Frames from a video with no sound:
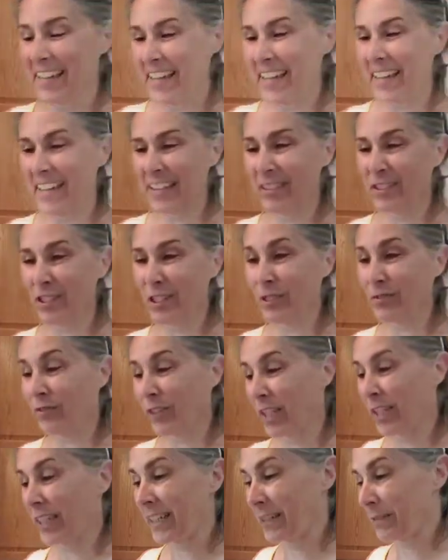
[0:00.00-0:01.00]
it's just
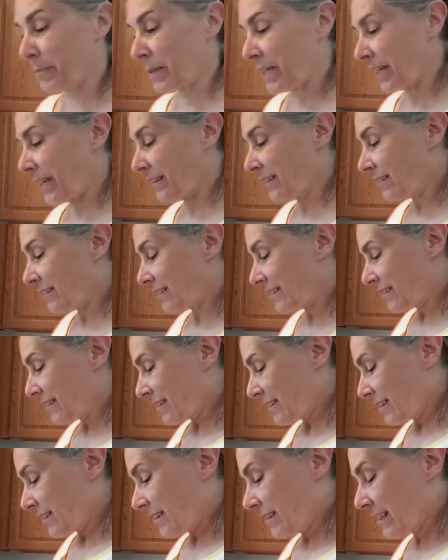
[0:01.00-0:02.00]
funny to me,
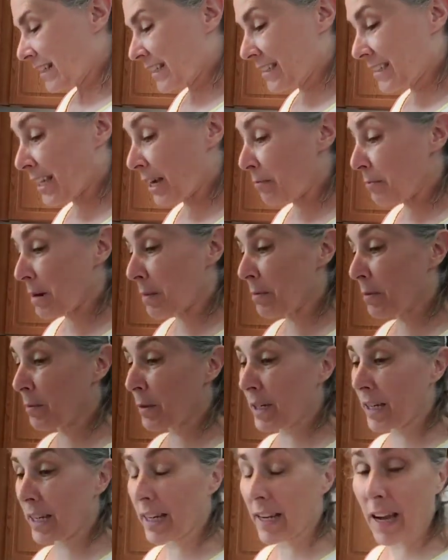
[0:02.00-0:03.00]
because I remember
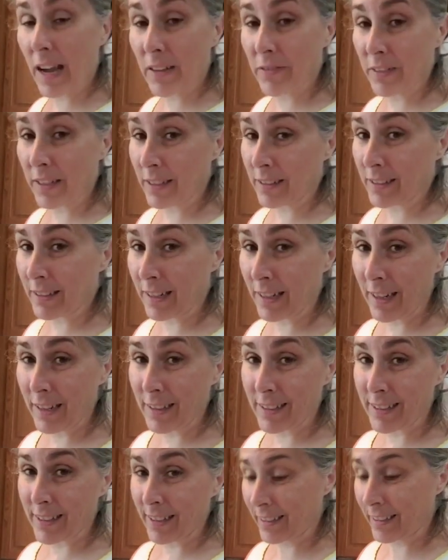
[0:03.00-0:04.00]
when I got these and I
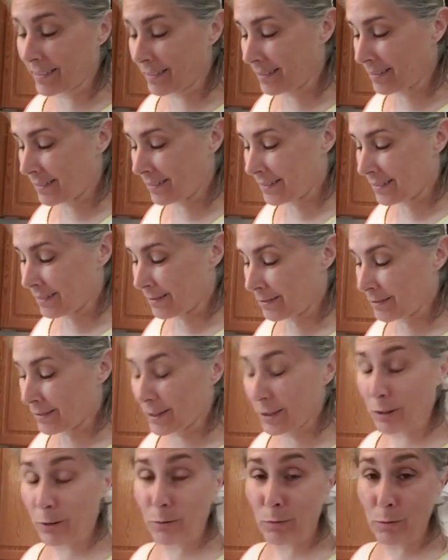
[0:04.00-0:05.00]
said,
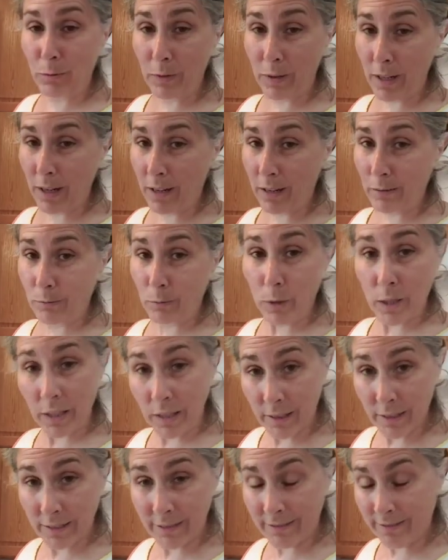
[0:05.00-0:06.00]
"They're
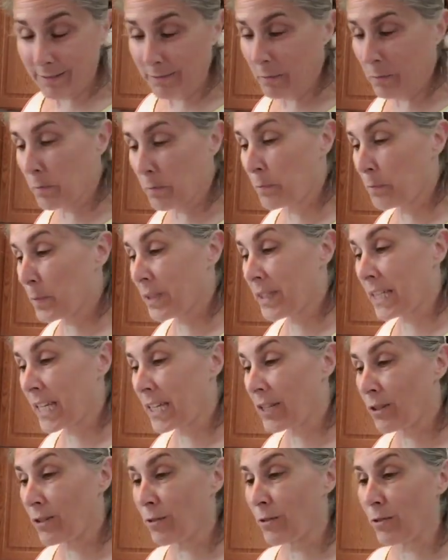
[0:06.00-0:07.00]
what?" But they
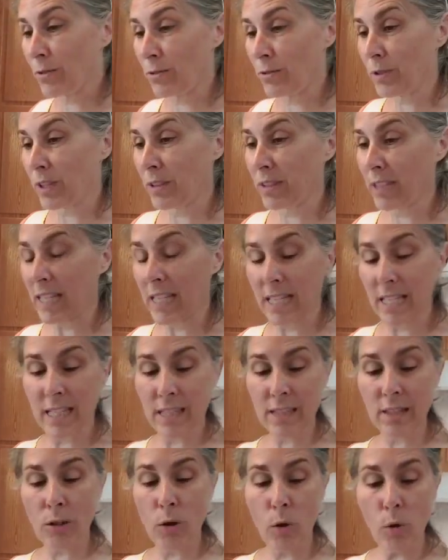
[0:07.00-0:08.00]
knew that
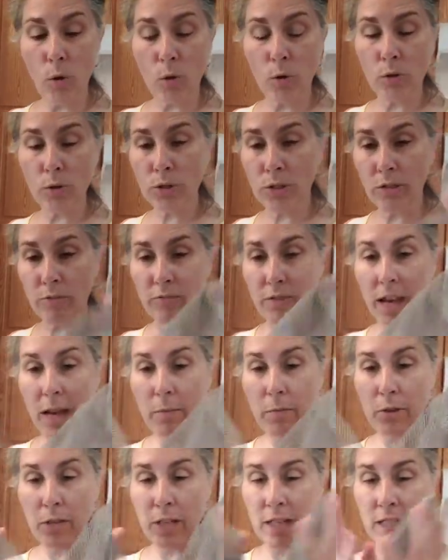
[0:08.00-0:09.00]
these holes, the
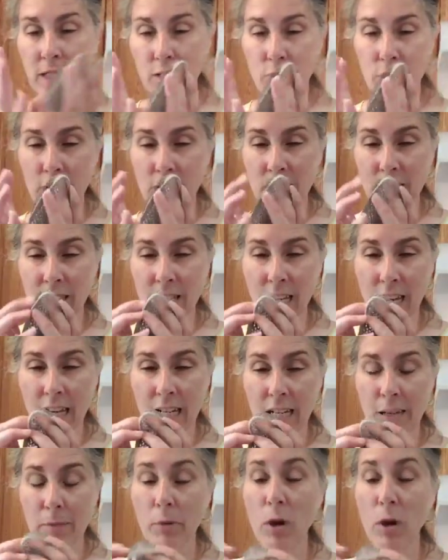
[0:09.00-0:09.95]
fabric is going to tighten up.